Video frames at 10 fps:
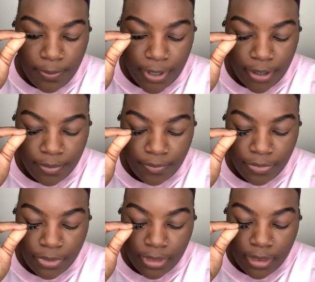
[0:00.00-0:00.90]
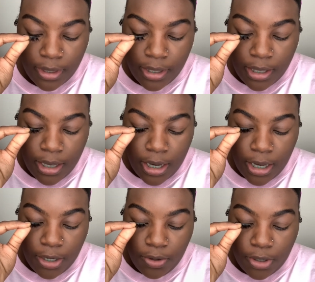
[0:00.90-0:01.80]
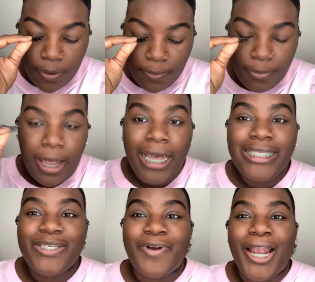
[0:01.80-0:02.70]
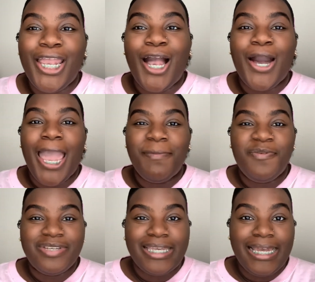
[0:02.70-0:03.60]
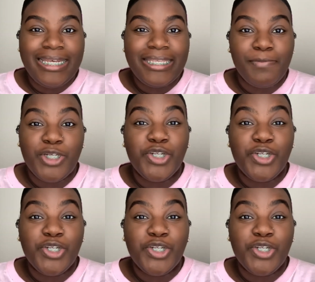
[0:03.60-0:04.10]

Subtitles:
your mirror and you're gonna, I swear, y'all gonna hate me for saying this, but